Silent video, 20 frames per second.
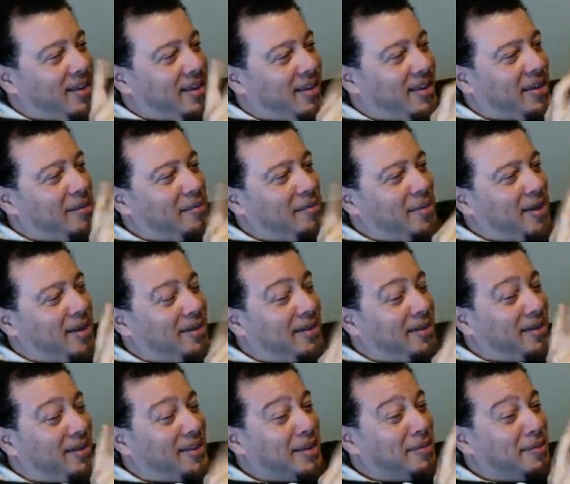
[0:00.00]
get my
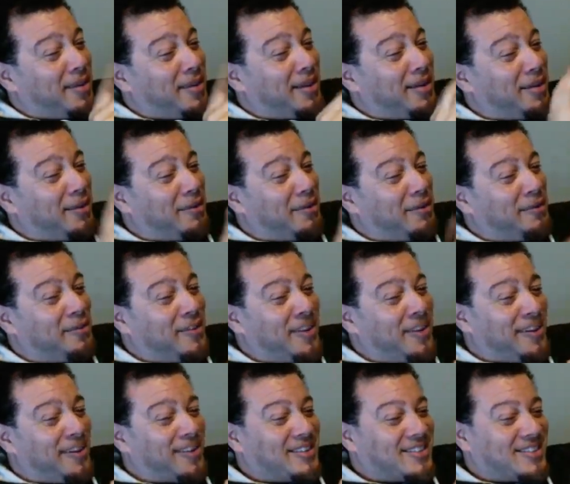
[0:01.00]
little
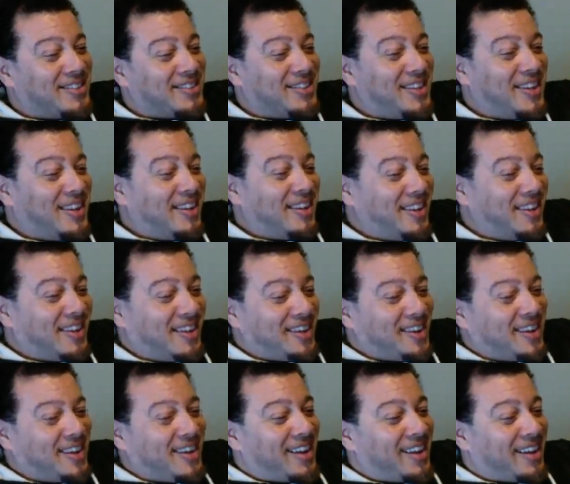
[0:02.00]
fingers,
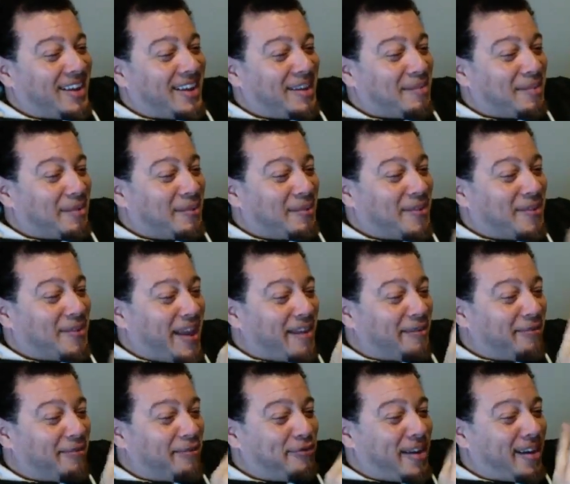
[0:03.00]
get my
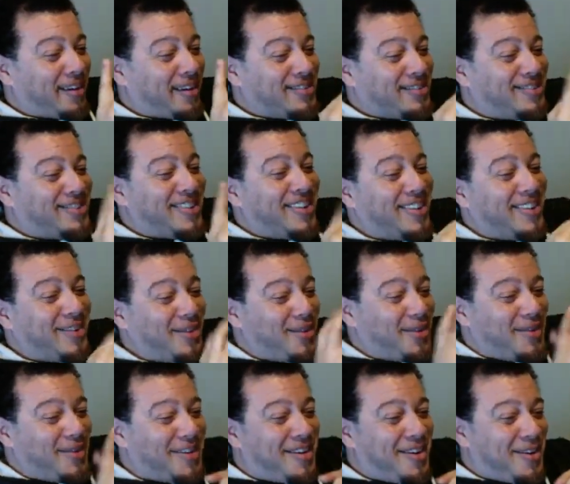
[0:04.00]
fat fingers
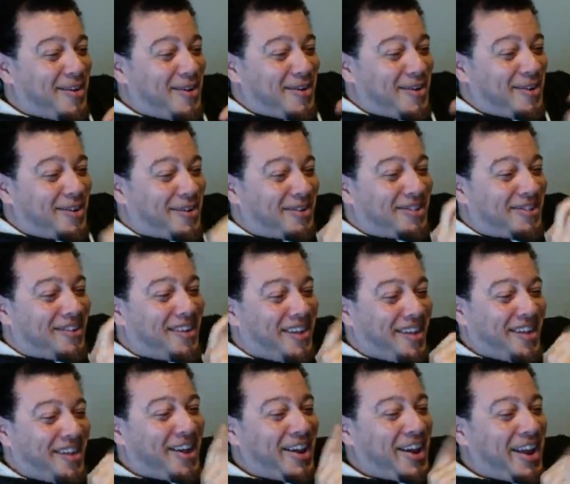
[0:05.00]
on
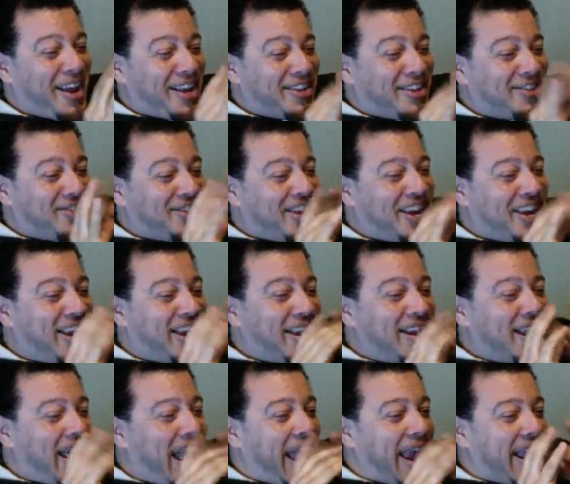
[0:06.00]
a
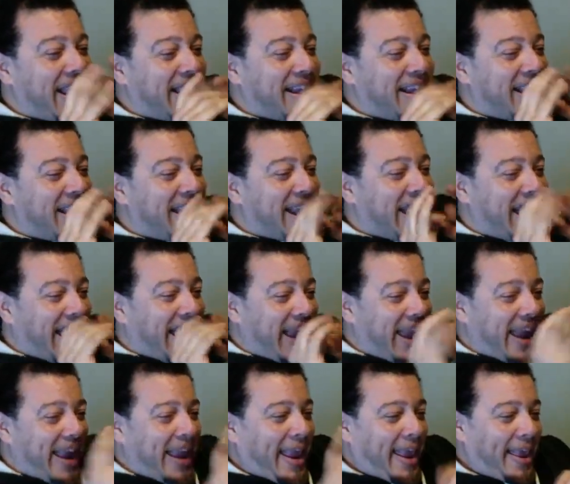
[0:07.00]

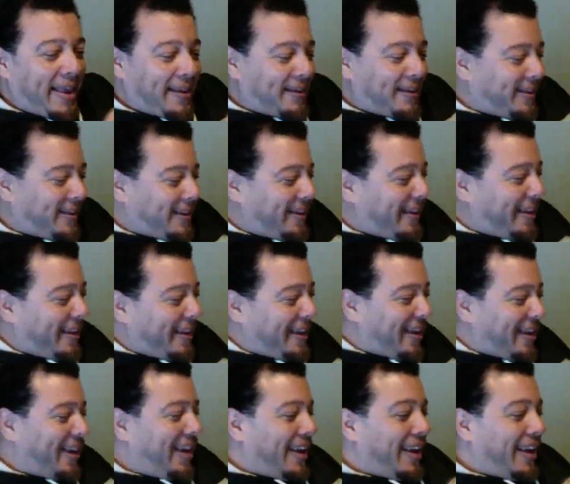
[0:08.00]
G90
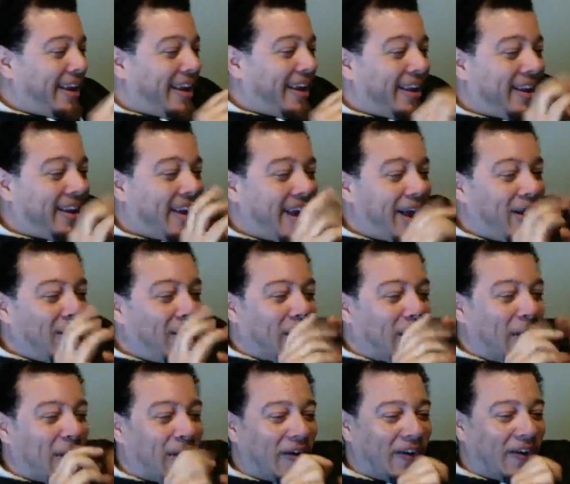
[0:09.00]
and an
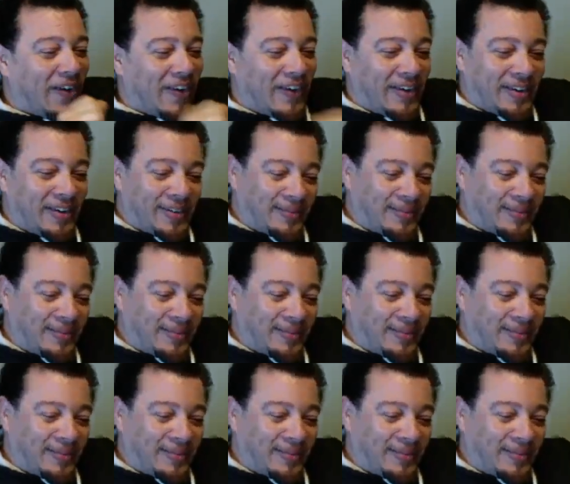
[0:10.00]
Outlaw.